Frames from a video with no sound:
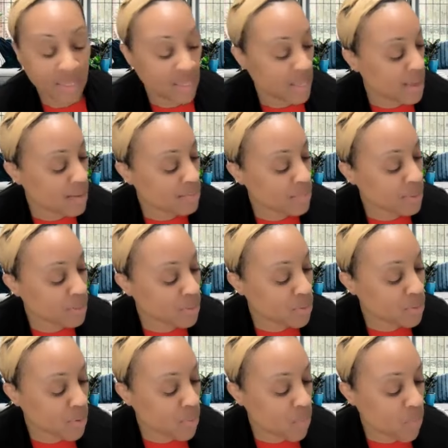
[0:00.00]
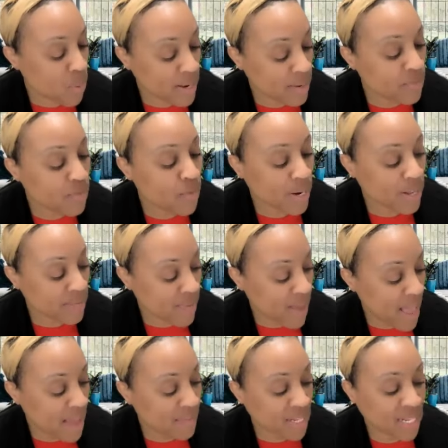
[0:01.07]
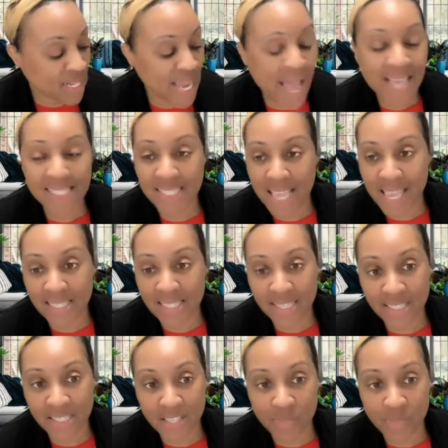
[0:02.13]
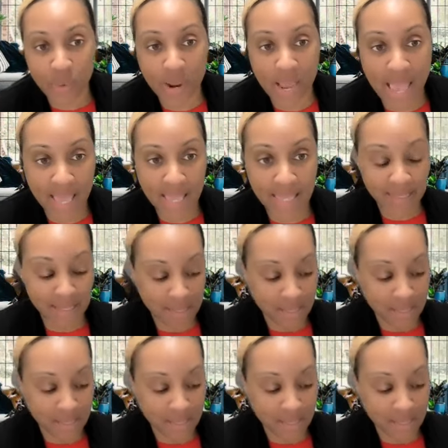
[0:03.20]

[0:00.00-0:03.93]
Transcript: Yep. Luke 145 and in Isaiah 64 8.